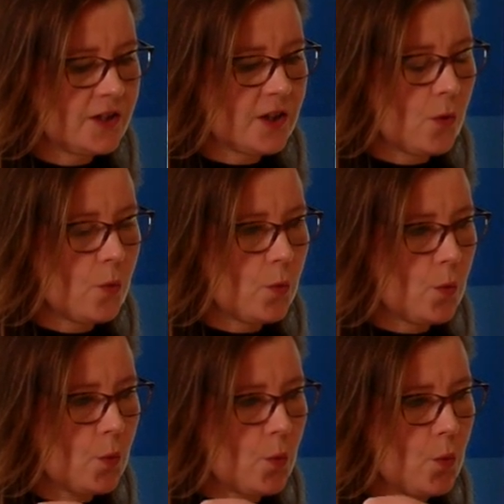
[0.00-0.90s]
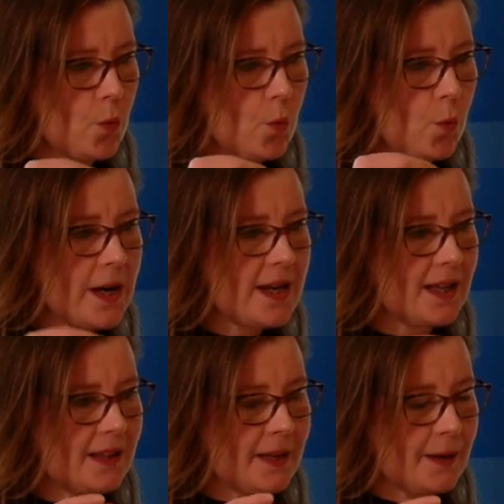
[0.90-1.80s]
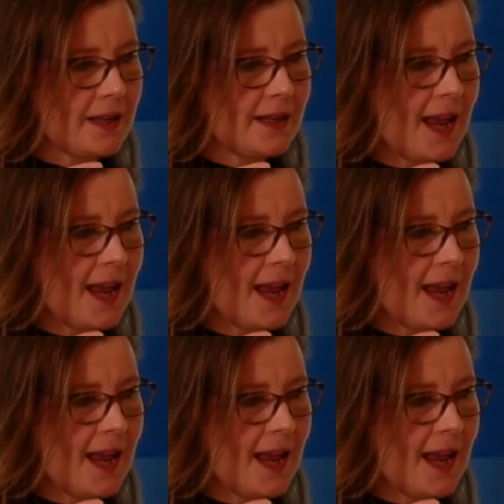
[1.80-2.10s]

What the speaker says: that can